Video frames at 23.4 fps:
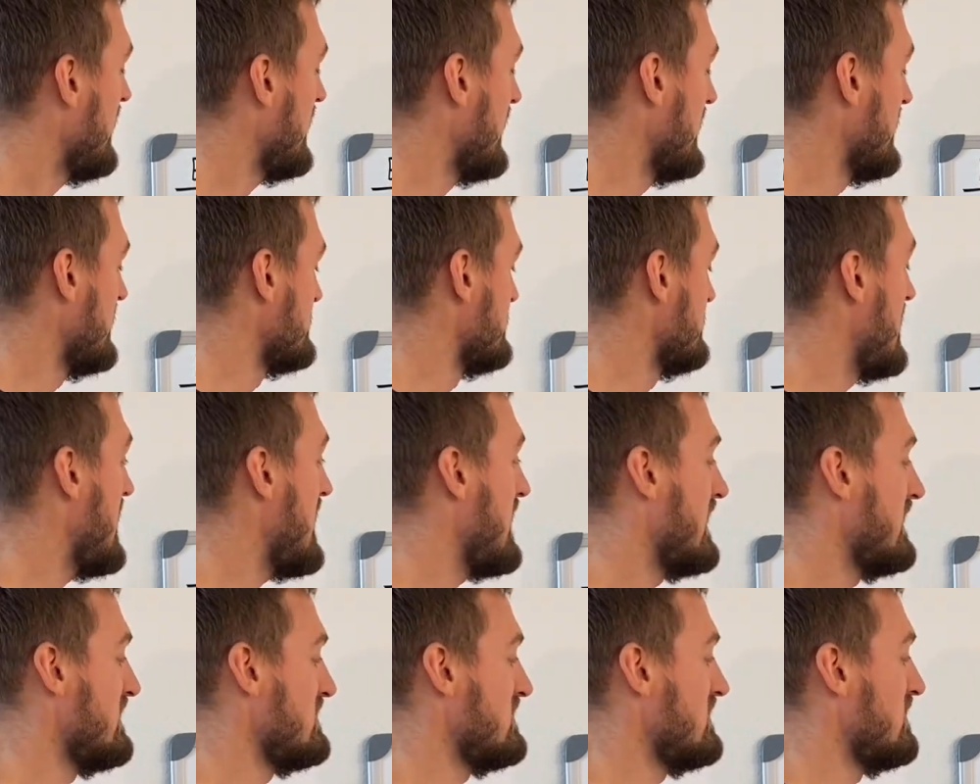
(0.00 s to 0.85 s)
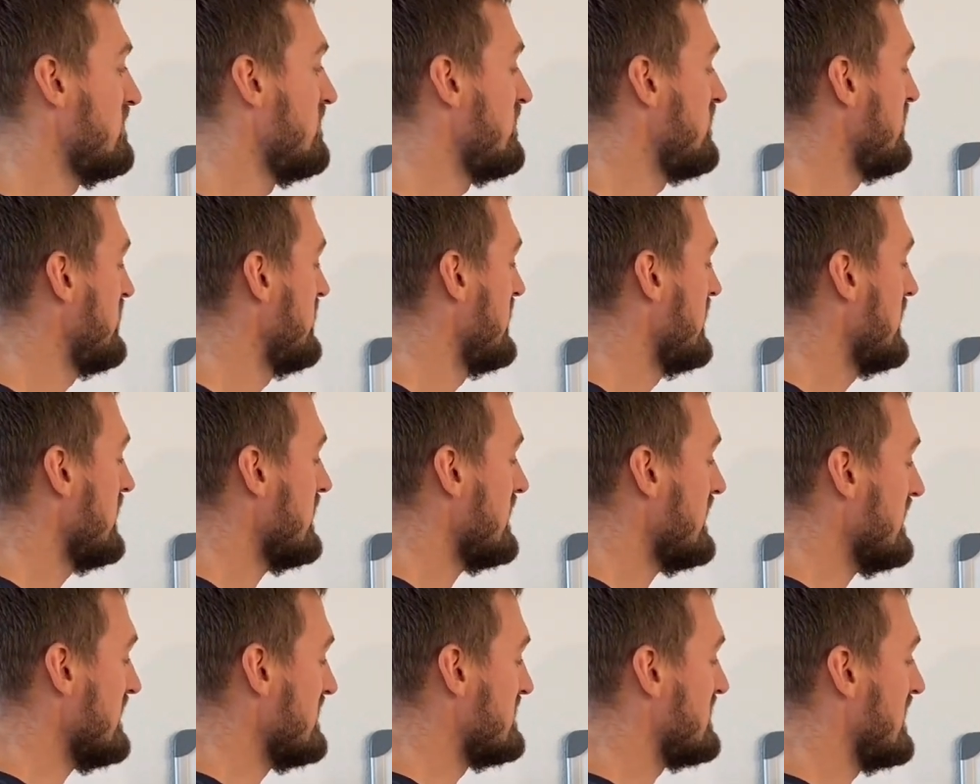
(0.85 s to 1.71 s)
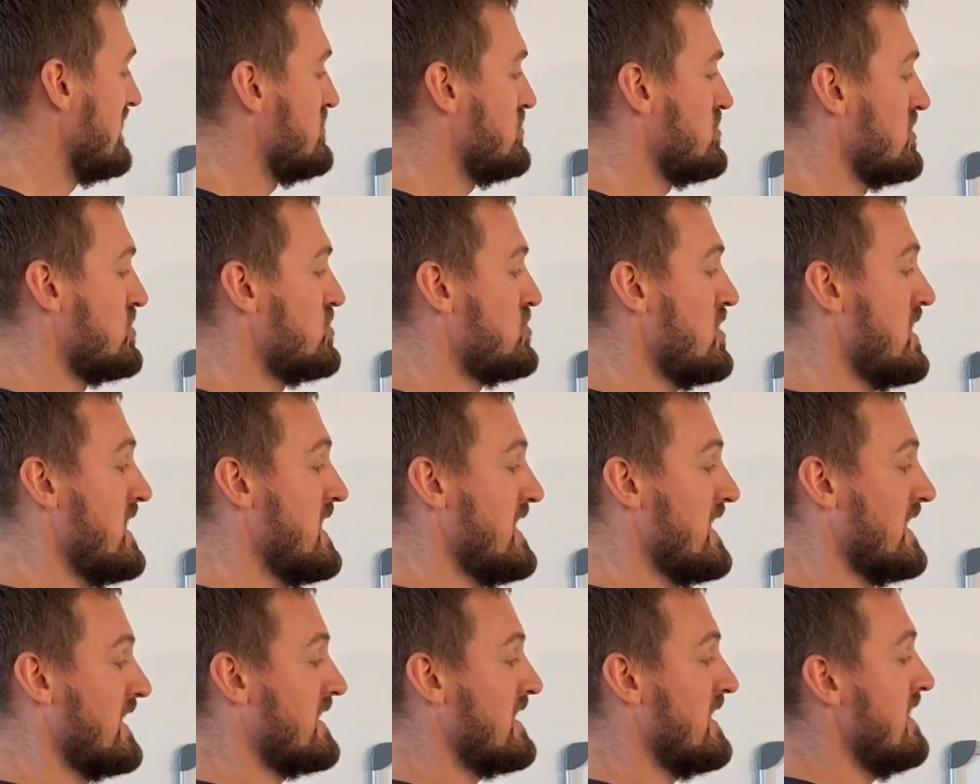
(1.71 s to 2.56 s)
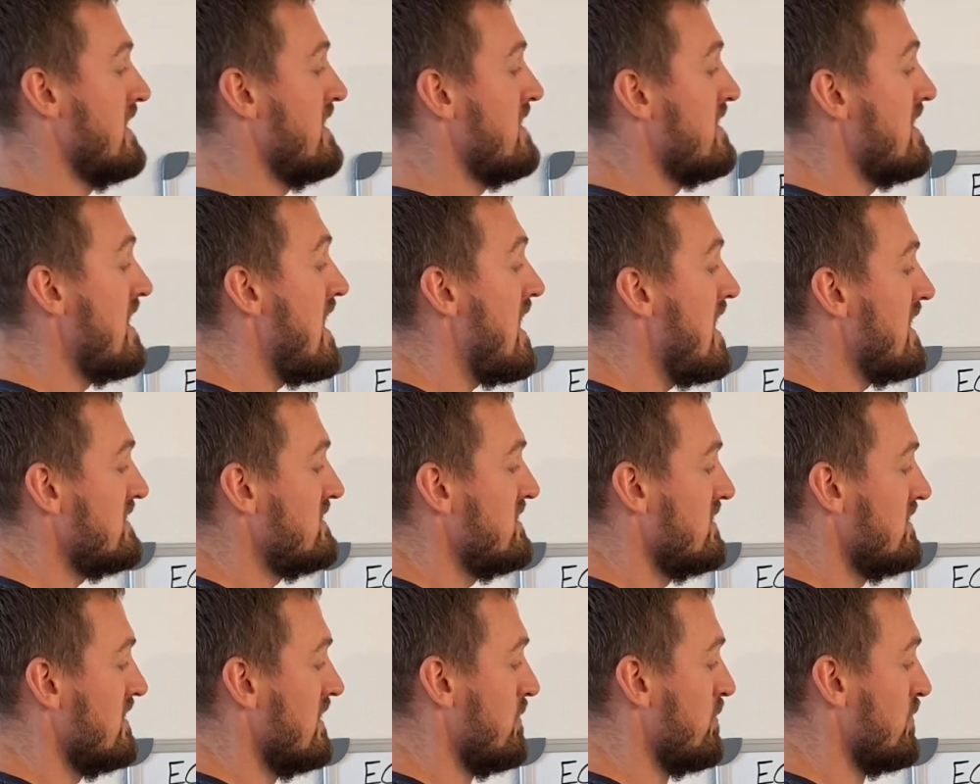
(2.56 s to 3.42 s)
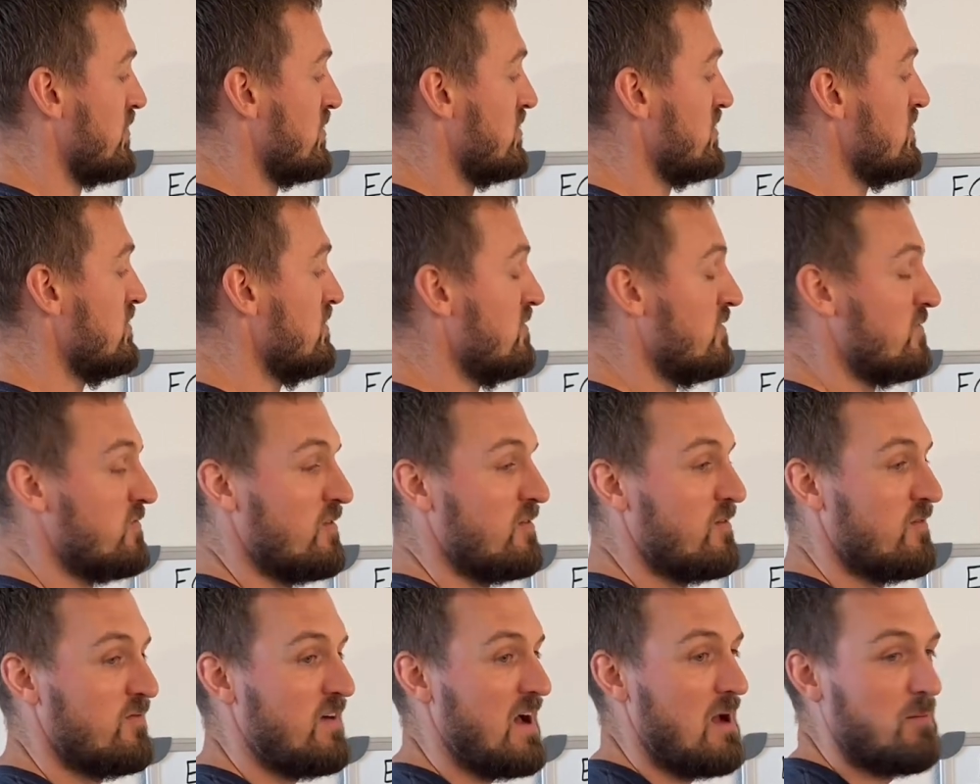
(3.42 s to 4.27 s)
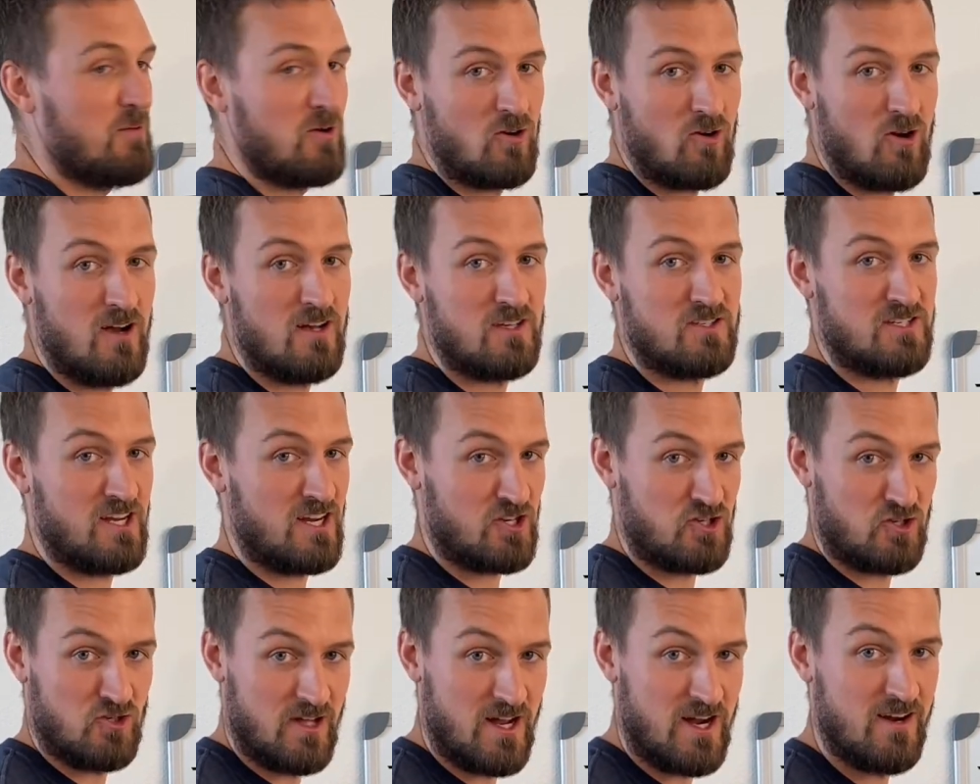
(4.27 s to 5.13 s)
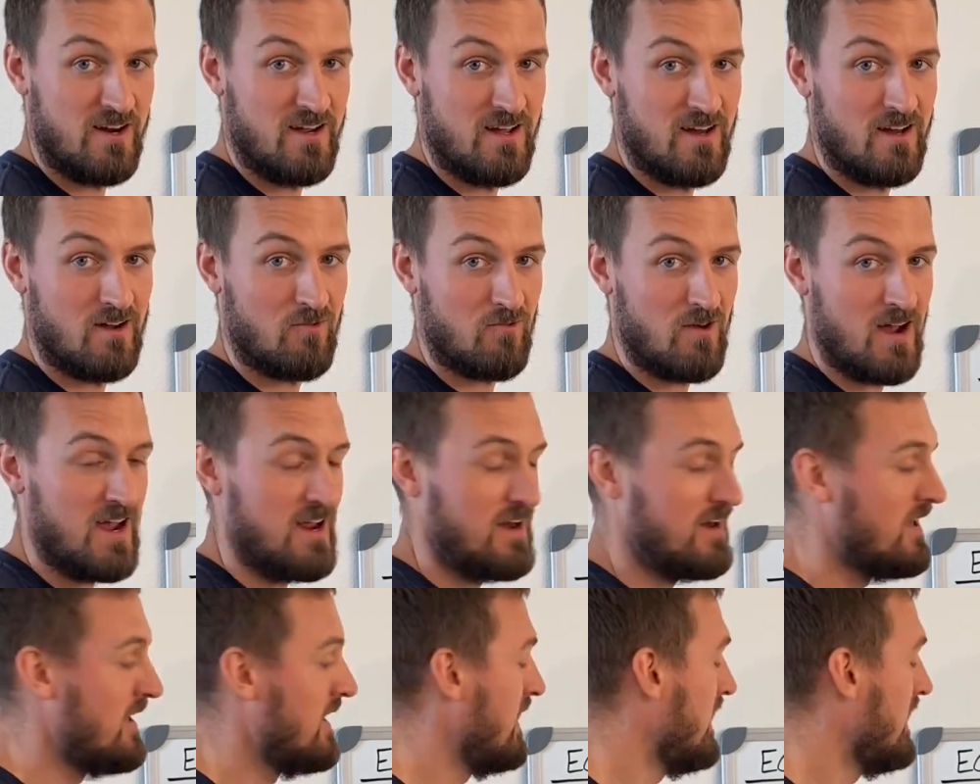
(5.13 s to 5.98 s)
It is not as if eccentric training cannot improve fiber cross-sectional area, right?